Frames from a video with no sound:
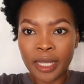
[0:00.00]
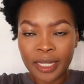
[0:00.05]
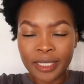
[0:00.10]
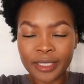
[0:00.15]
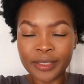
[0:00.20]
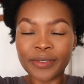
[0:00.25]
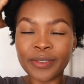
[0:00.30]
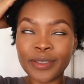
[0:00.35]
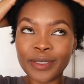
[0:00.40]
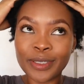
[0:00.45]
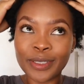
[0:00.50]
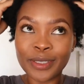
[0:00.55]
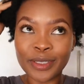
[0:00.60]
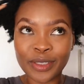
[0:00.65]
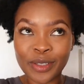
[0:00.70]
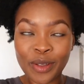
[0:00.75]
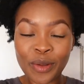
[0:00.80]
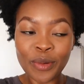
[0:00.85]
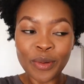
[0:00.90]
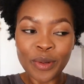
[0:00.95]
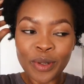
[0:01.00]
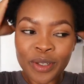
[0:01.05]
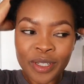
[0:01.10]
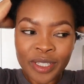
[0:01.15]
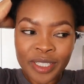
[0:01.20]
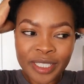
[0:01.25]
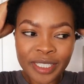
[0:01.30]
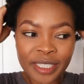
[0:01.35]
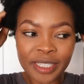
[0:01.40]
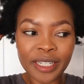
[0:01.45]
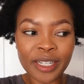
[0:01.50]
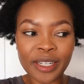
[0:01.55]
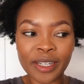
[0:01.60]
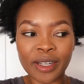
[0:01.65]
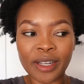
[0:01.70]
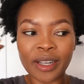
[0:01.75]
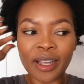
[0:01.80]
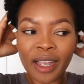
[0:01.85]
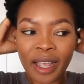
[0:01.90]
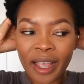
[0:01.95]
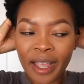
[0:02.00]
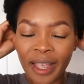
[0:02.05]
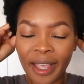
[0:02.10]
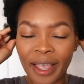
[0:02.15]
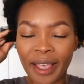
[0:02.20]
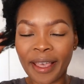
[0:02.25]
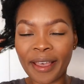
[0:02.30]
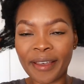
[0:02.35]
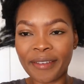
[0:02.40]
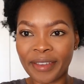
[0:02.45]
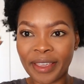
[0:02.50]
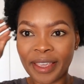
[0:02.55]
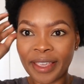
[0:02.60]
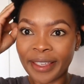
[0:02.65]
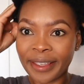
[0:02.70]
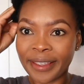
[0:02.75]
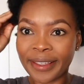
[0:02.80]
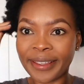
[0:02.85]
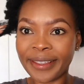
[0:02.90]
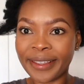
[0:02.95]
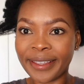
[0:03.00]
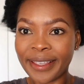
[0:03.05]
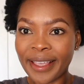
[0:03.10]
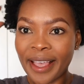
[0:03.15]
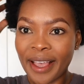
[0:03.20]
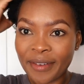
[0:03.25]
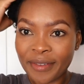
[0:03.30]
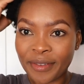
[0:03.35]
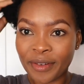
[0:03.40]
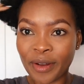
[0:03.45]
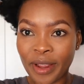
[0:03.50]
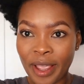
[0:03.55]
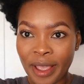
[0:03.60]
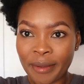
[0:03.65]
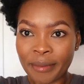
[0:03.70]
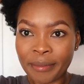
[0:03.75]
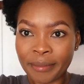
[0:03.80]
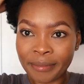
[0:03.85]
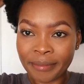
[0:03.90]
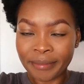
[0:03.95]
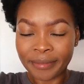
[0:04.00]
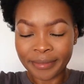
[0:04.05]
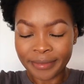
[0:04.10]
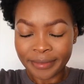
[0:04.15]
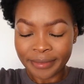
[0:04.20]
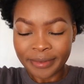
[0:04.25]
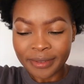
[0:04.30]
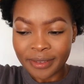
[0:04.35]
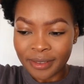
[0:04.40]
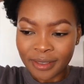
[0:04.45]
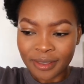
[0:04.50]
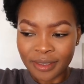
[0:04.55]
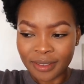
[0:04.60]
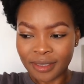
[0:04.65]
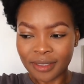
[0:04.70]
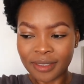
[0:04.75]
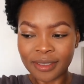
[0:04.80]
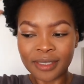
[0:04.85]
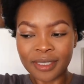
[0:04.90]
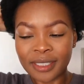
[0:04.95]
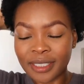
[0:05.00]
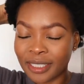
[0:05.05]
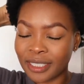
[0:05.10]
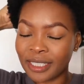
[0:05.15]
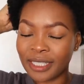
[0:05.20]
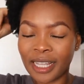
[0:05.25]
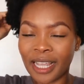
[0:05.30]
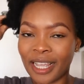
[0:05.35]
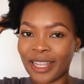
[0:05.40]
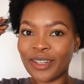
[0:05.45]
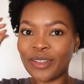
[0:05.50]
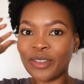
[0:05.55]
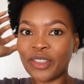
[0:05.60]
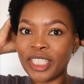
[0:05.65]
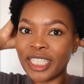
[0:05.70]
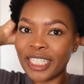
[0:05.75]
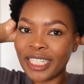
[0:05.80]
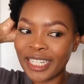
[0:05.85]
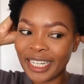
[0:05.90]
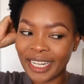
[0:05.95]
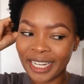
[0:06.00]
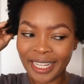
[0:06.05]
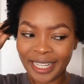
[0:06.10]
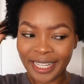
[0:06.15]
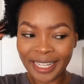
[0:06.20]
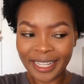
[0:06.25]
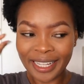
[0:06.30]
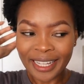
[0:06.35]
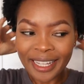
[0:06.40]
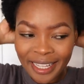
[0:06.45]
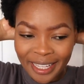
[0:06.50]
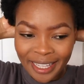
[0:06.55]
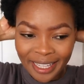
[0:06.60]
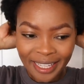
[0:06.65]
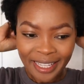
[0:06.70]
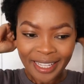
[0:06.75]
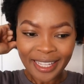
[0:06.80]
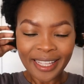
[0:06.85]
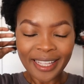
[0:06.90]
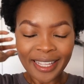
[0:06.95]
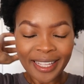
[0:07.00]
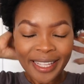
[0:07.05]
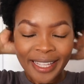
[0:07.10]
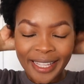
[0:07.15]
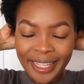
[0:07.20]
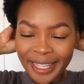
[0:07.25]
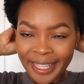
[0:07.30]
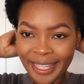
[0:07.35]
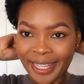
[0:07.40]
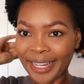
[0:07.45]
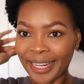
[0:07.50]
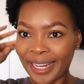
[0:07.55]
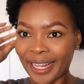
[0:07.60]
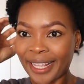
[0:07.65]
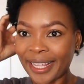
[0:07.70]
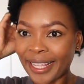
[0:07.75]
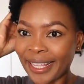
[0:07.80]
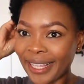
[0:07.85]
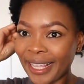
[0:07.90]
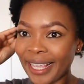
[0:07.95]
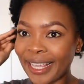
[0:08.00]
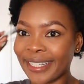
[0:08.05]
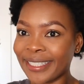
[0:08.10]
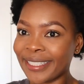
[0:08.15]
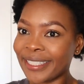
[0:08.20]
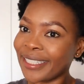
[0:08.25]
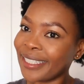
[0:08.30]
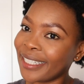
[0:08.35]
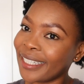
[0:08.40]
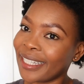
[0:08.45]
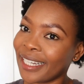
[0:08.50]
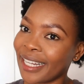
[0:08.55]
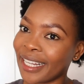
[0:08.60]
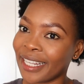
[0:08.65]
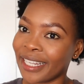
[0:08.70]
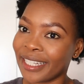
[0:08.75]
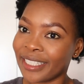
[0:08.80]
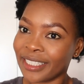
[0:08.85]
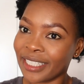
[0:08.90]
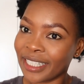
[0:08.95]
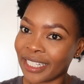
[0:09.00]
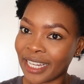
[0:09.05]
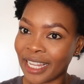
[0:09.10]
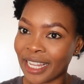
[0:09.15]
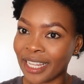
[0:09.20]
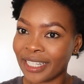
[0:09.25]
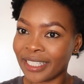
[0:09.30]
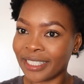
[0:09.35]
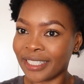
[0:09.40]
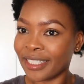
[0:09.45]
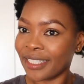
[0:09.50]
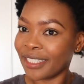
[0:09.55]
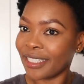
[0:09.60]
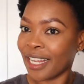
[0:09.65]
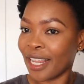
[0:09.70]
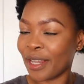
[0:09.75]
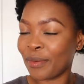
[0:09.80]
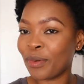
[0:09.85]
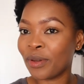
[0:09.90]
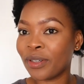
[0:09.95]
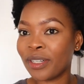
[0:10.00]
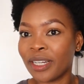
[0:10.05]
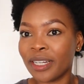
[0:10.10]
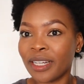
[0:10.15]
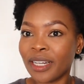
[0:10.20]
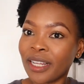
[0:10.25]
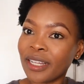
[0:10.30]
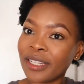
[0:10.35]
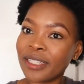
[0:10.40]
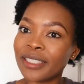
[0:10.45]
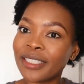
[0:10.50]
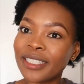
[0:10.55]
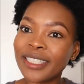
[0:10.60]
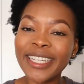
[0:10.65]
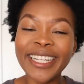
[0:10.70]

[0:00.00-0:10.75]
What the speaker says: It feels so good having the afroam ginailogile. And the intelligent, you guys, nyabonanan.